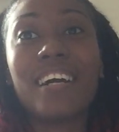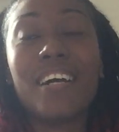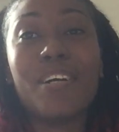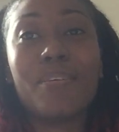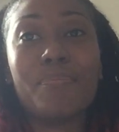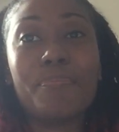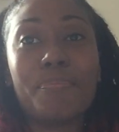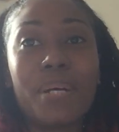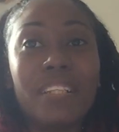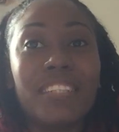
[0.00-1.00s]

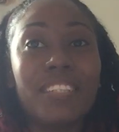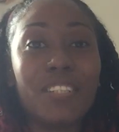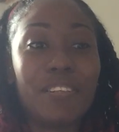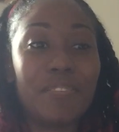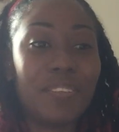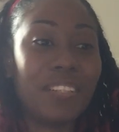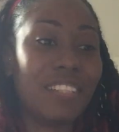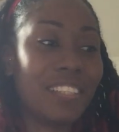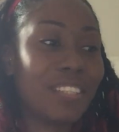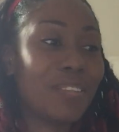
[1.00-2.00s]
Auntie Cherry for
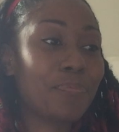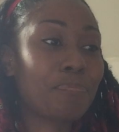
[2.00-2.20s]
this.